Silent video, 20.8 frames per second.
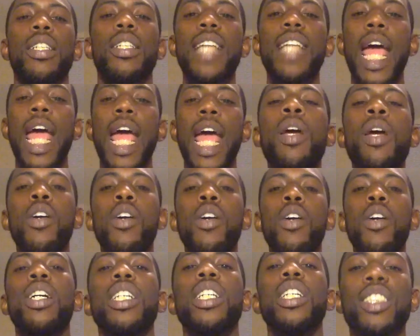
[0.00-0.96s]
Damon
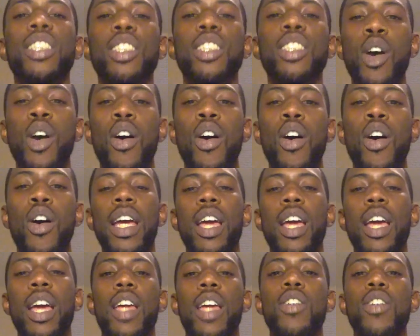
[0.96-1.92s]
Green's story.
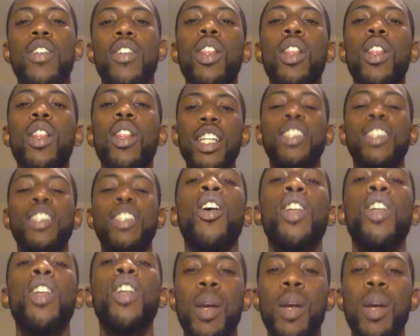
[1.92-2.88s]
You know, let us
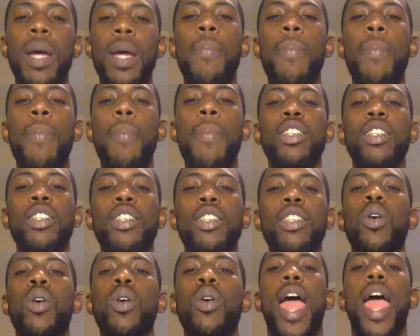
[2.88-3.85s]
know a little bit about
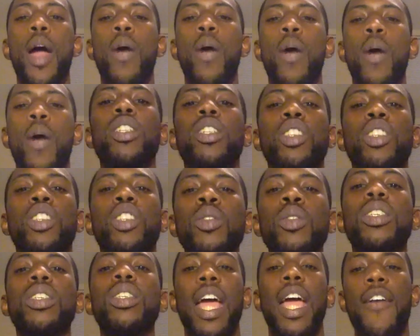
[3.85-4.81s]
you and what
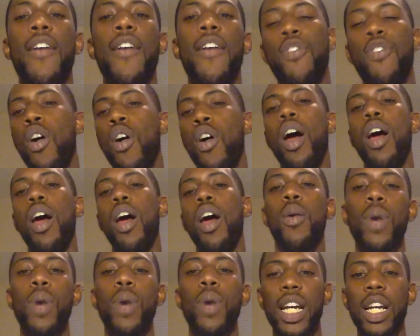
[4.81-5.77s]
you stand for
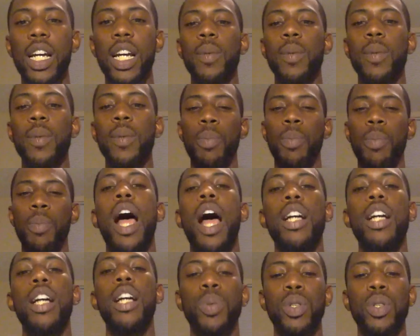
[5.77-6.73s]
when it comes to being an
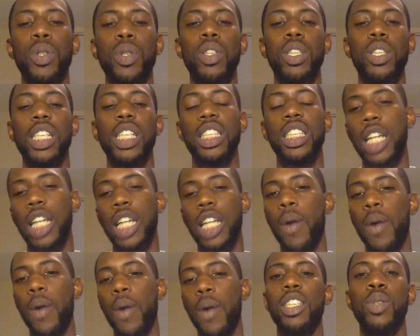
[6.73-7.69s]
entrepreneur. Just share
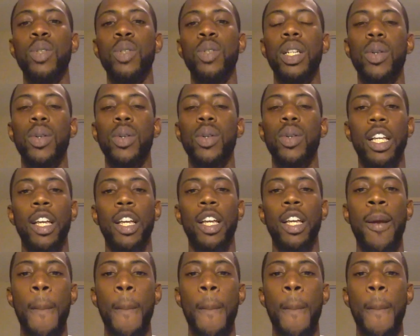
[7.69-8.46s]
with us really quickly.